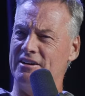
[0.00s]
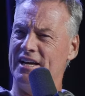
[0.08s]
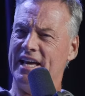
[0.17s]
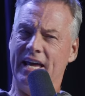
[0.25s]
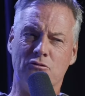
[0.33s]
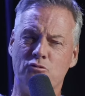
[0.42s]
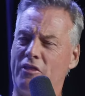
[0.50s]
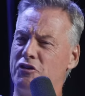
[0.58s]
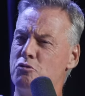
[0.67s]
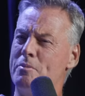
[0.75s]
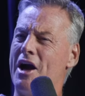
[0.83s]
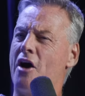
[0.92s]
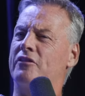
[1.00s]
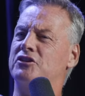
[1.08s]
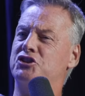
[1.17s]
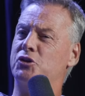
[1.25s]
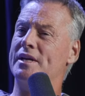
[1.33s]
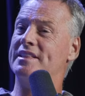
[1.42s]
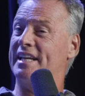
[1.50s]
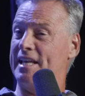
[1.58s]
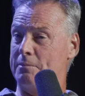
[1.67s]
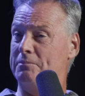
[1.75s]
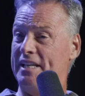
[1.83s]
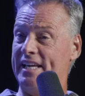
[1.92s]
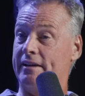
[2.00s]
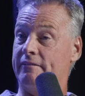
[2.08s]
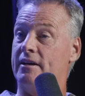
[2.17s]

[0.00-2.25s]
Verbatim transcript: Yeah. He'd rather you be on the street than him leave.